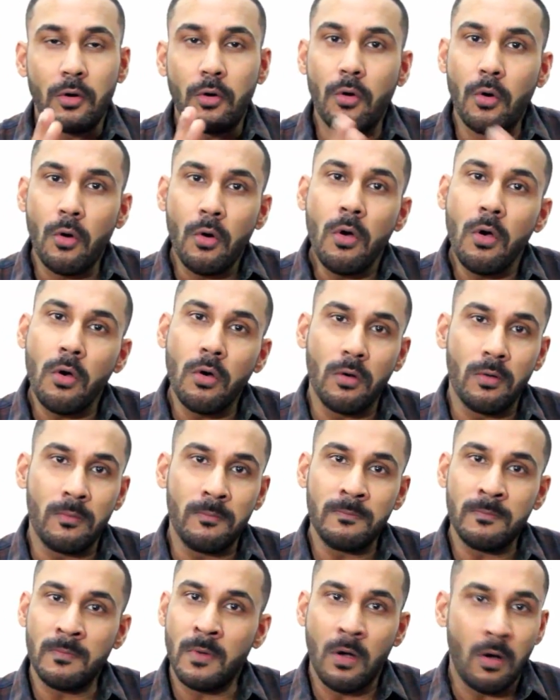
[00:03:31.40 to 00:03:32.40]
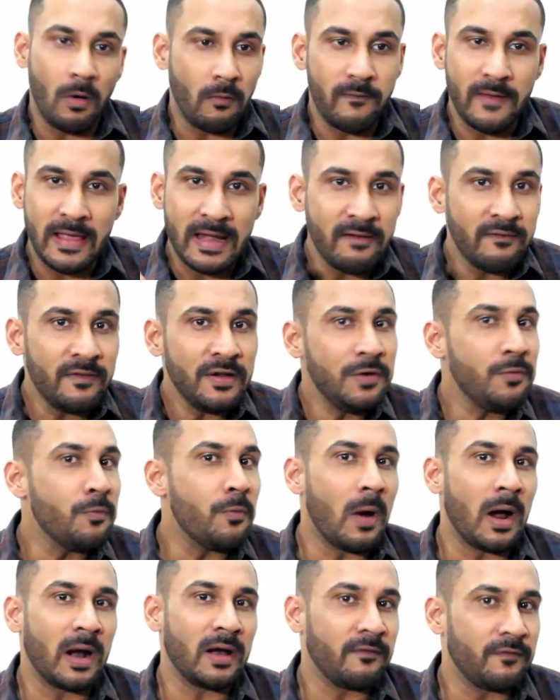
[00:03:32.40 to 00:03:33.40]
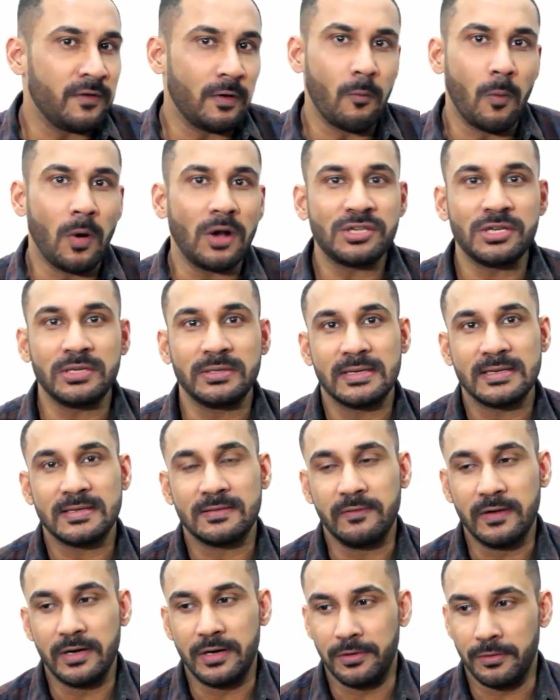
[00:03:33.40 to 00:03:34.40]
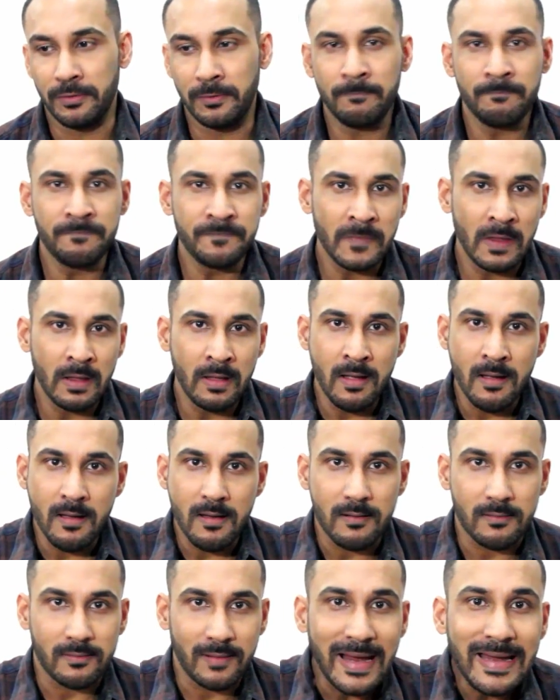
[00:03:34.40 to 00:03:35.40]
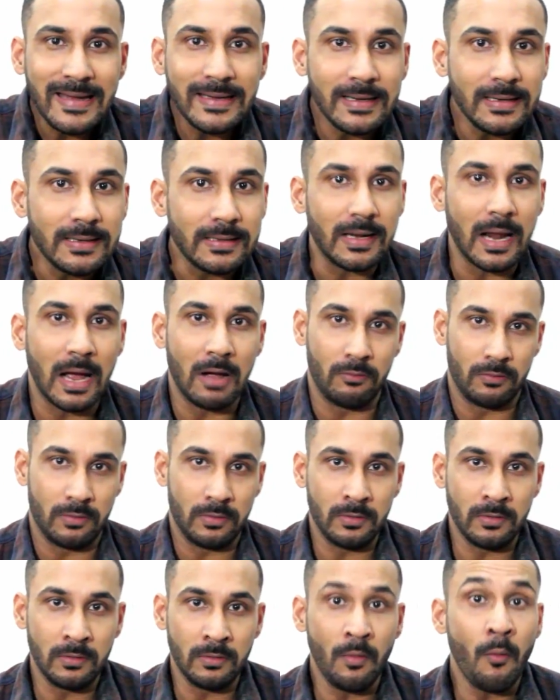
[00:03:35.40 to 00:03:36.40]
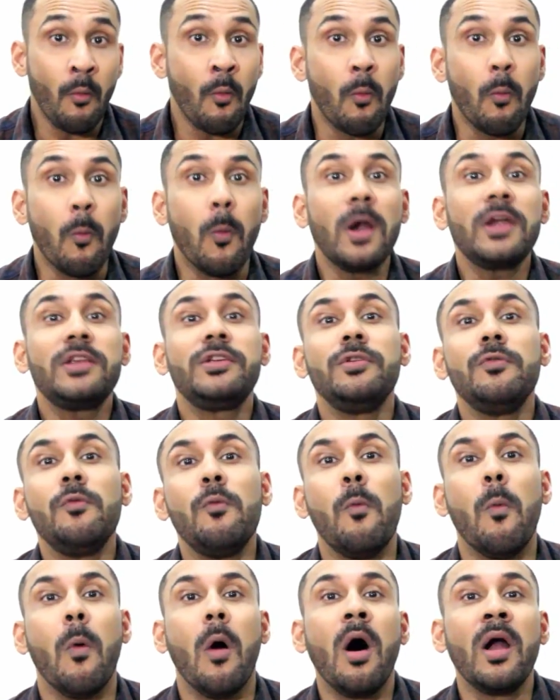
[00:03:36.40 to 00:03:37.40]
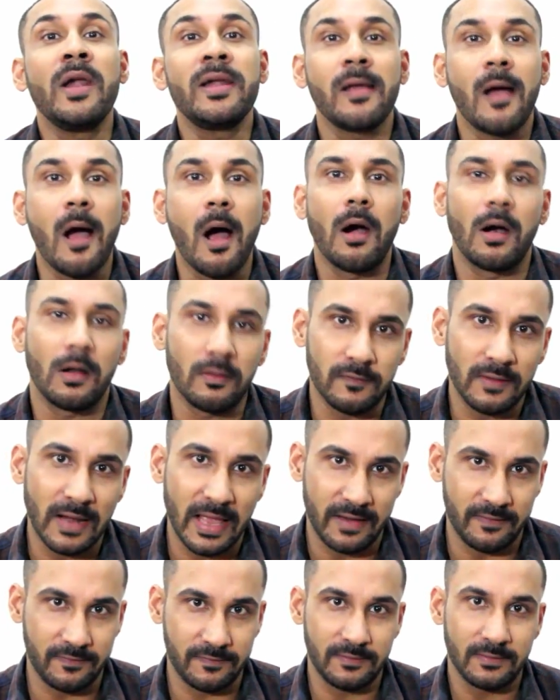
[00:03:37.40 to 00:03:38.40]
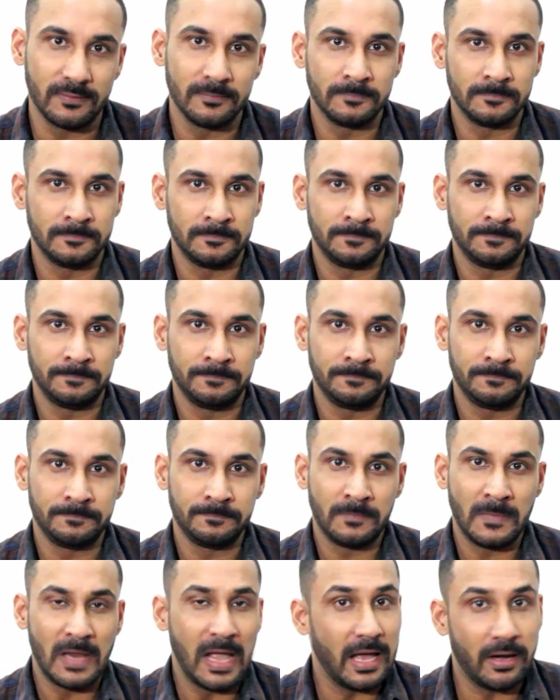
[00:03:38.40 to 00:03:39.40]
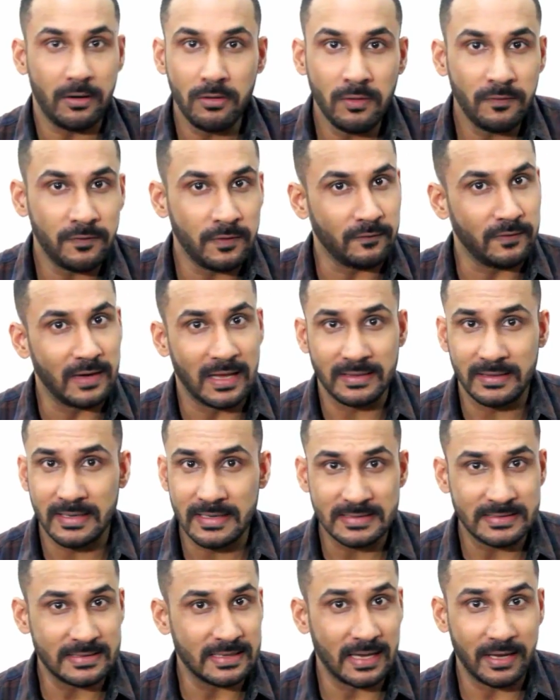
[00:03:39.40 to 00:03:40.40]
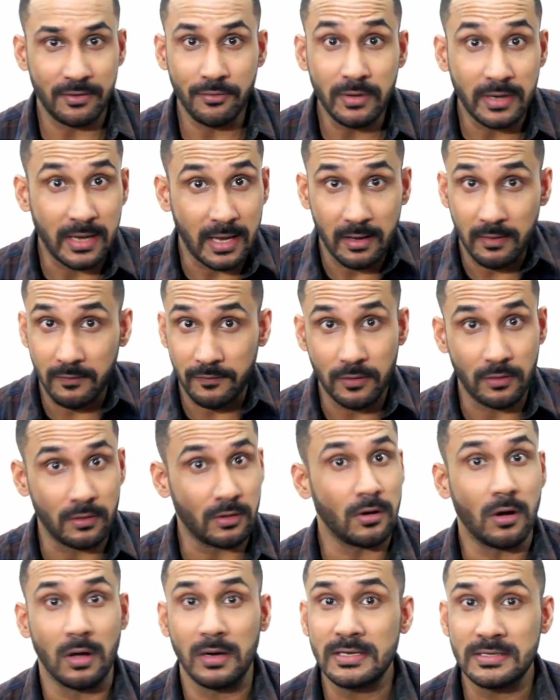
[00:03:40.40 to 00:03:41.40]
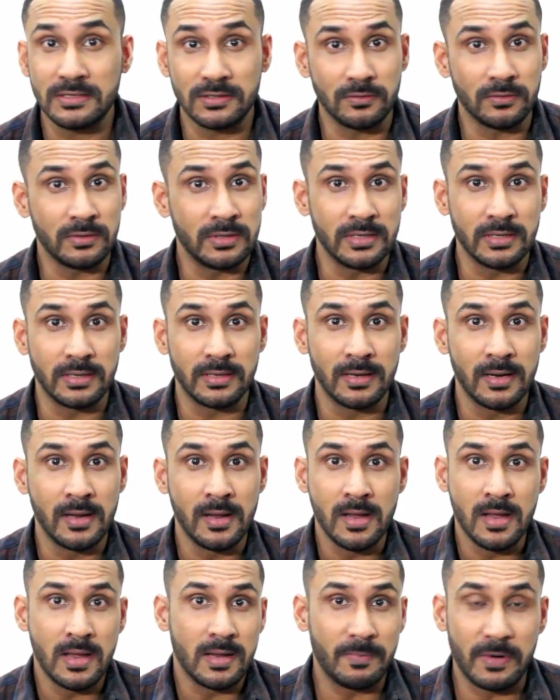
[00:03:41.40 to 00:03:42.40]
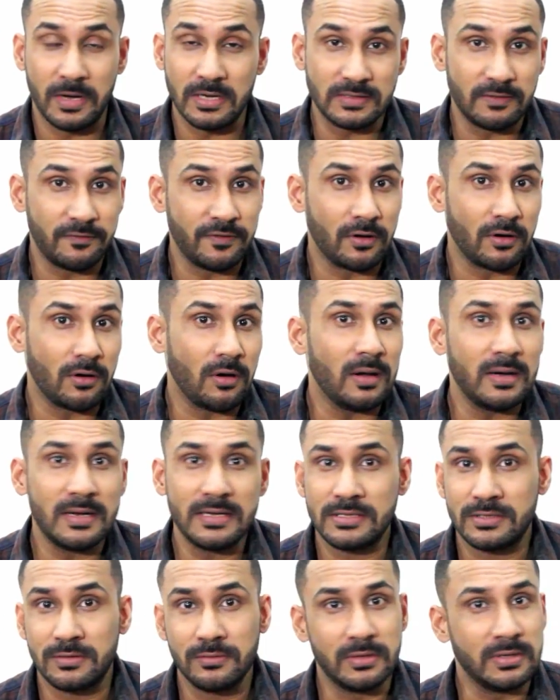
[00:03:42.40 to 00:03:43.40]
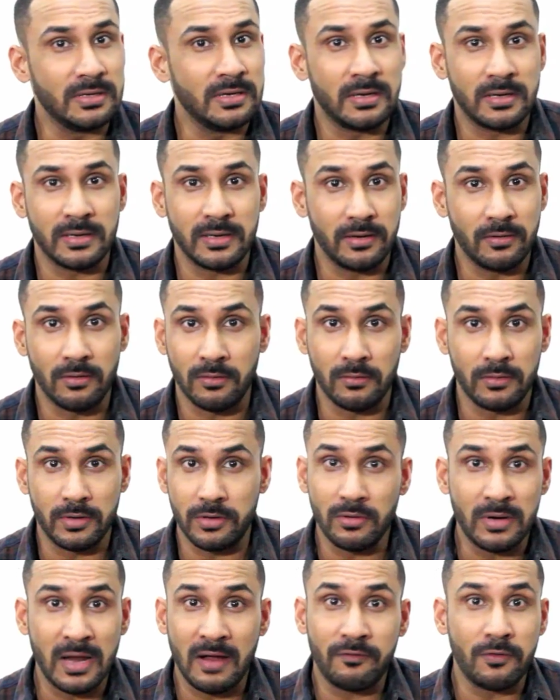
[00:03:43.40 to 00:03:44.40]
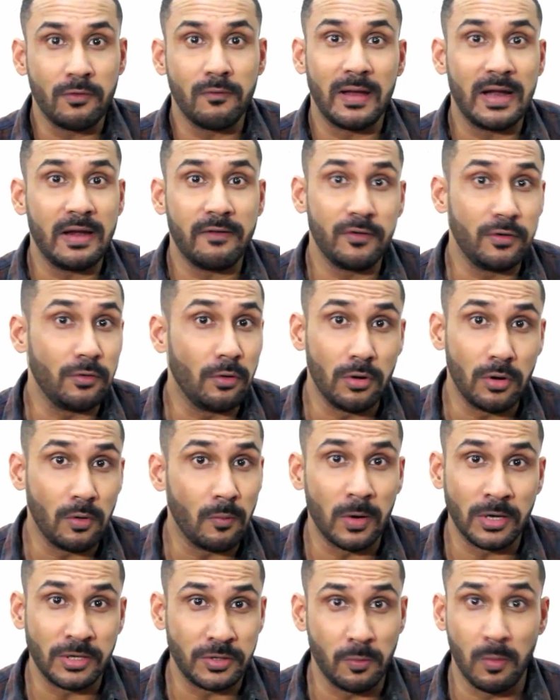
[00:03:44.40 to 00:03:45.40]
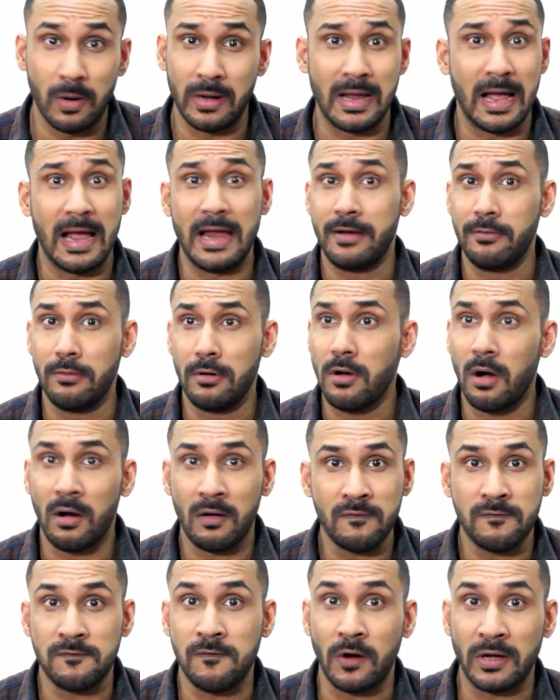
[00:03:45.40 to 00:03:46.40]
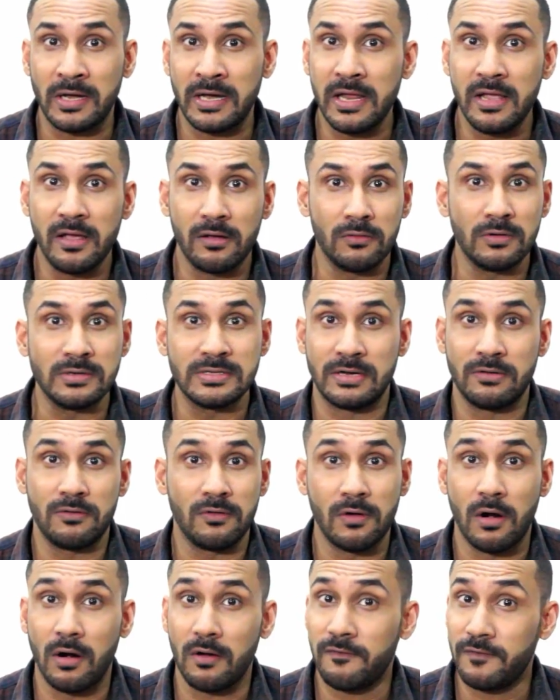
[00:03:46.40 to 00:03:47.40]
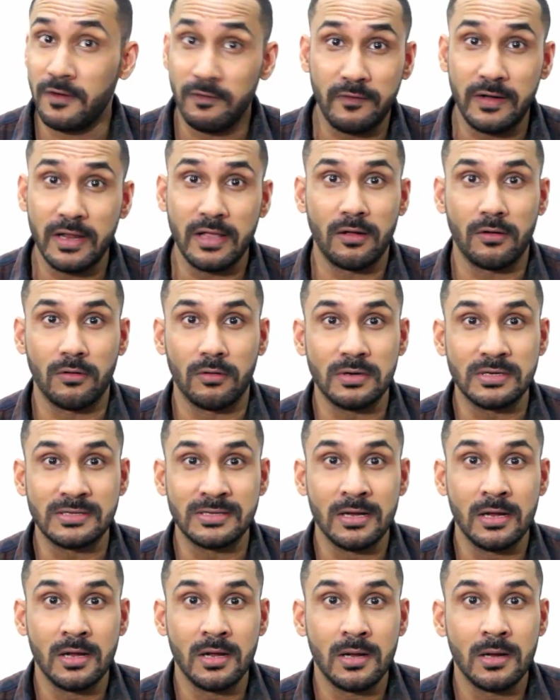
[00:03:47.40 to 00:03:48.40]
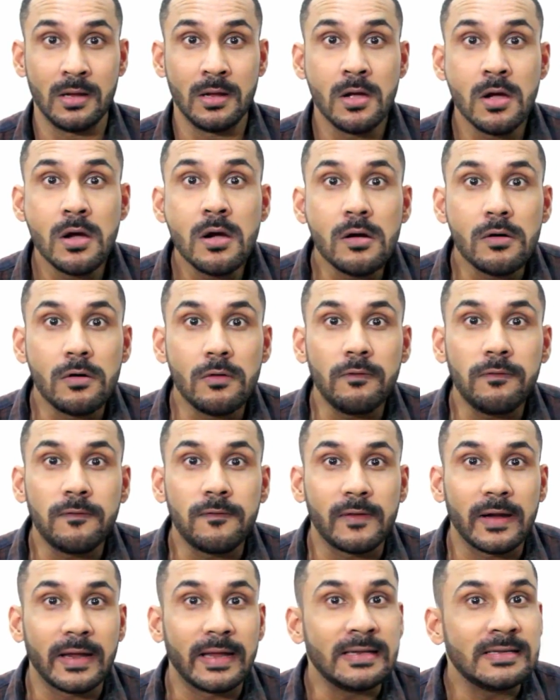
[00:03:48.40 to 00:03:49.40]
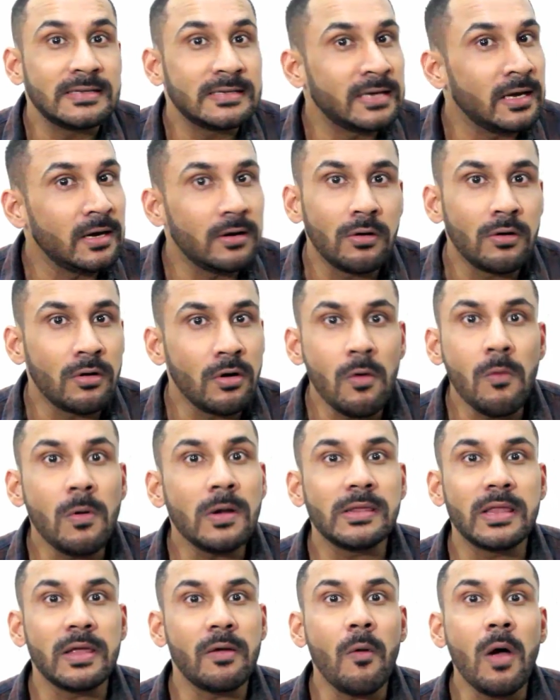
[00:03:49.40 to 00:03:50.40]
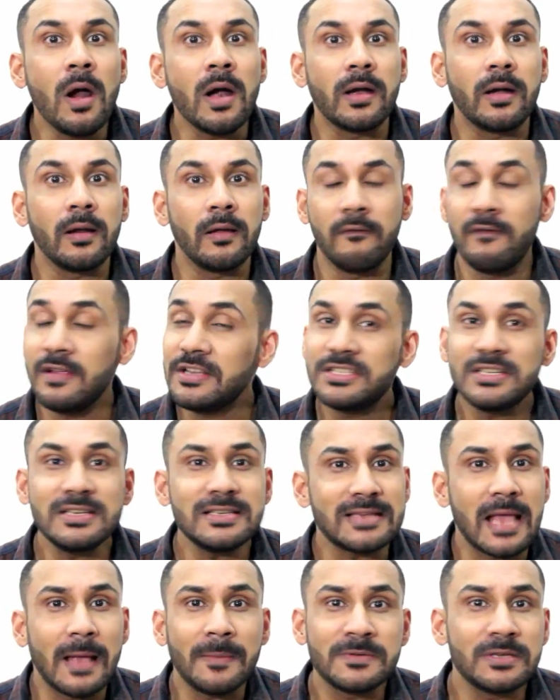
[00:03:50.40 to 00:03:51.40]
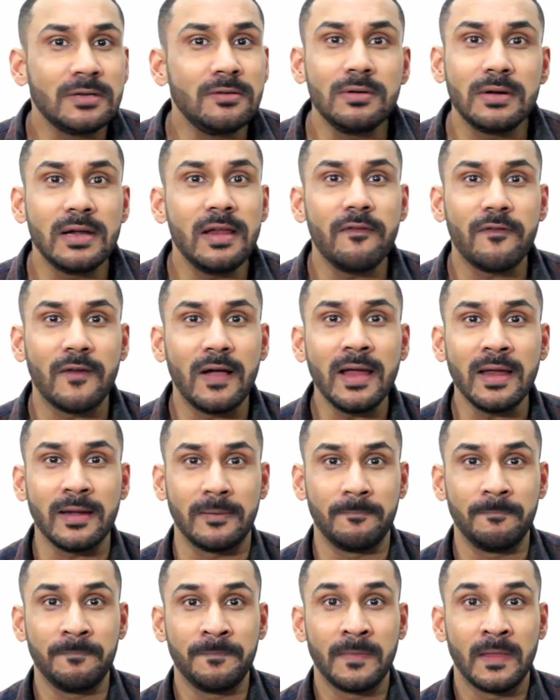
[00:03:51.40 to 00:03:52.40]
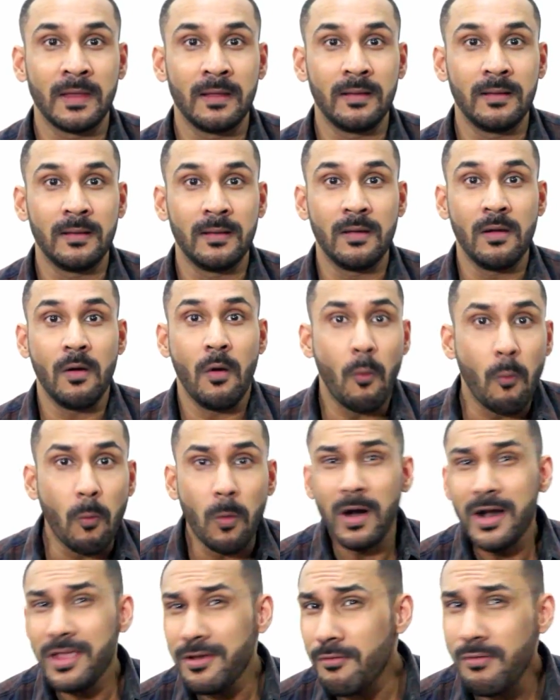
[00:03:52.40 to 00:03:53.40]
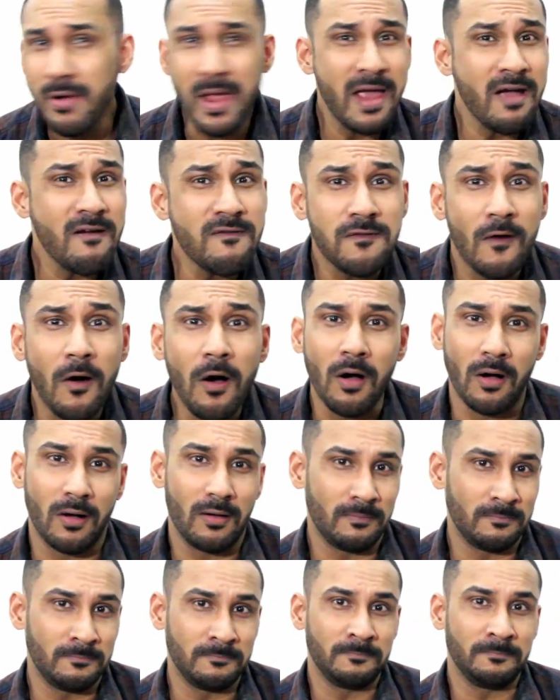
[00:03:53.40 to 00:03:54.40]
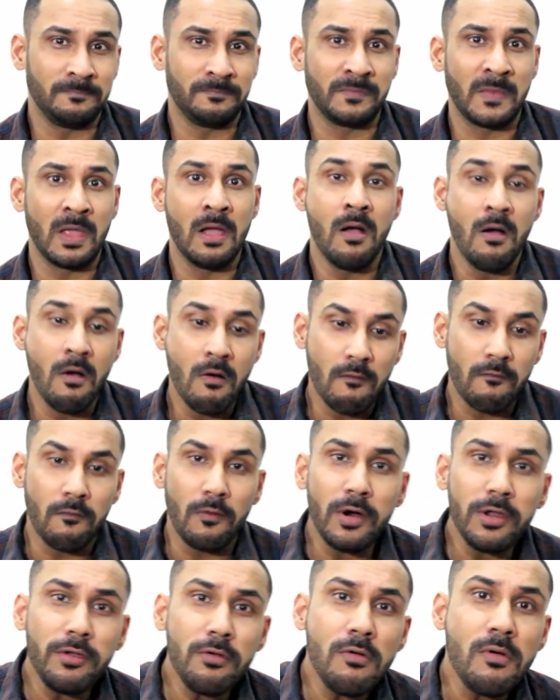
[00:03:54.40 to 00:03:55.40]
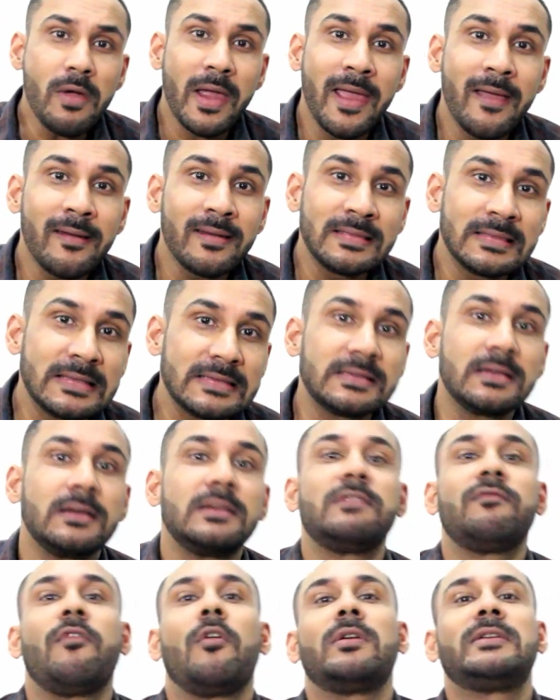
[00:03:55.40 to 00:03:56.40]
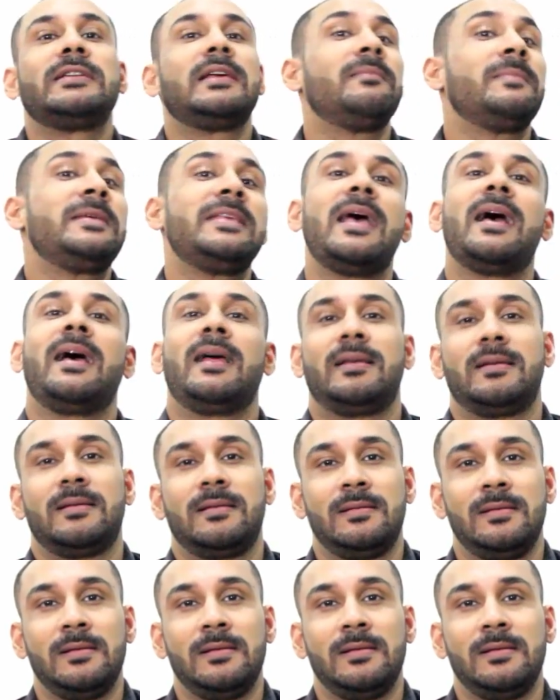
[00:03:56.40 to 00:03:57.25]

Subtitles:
Go home, or wherever you are, if you're watching this video, write it down, what you want out of life. I don't know if you've done this. I don't care if you're a college student, because if you're a college student, you don't have to worry if you don't know what you want. I know a lot of 40-year-olds, I know a lot of 50-year-olds who friggin' still don't know what they want, which is absolutely fine. What are you here for? What are you here in this earth for? Tell me that.